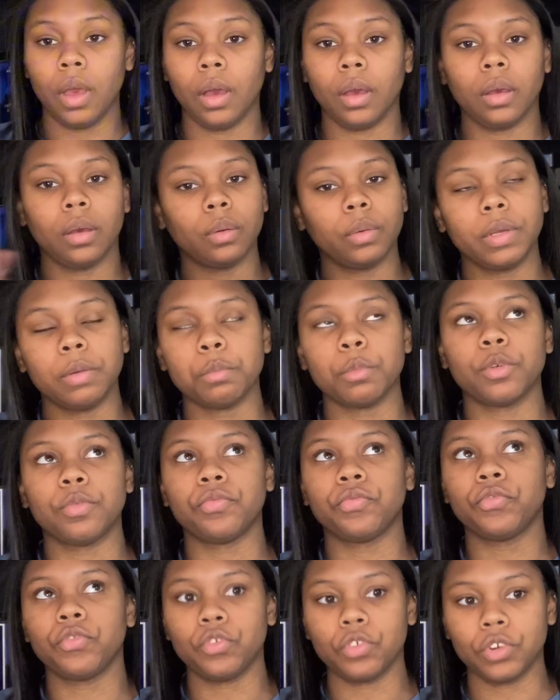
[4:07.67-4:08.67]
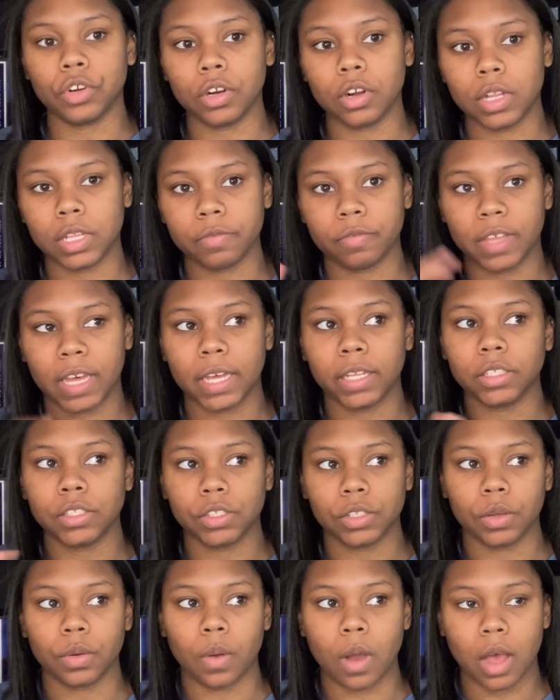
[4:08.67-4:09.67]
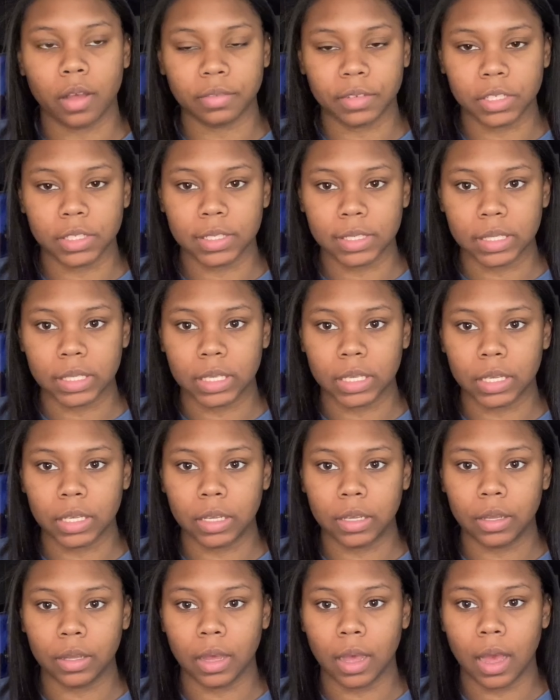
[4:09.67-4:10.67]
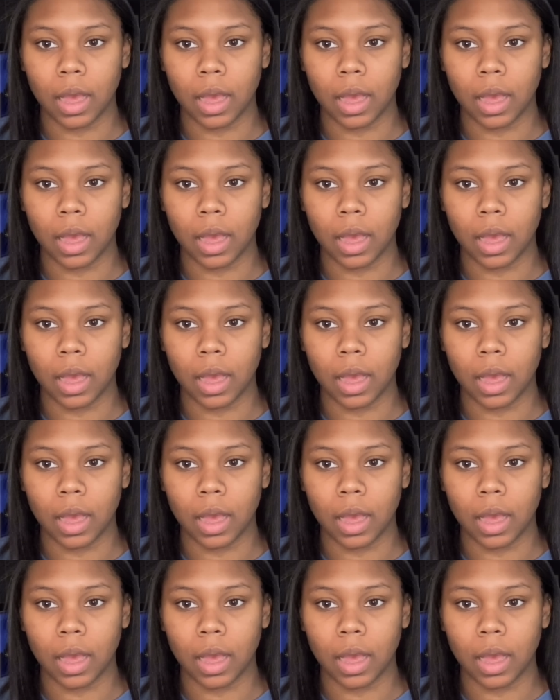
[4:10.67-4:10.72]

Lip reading: Oh, and before all of that, so obviously